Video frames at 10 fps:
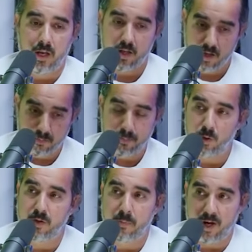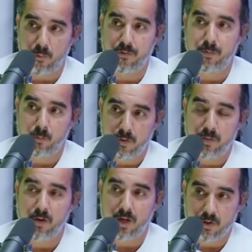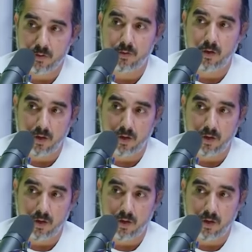And he built the brand with me together.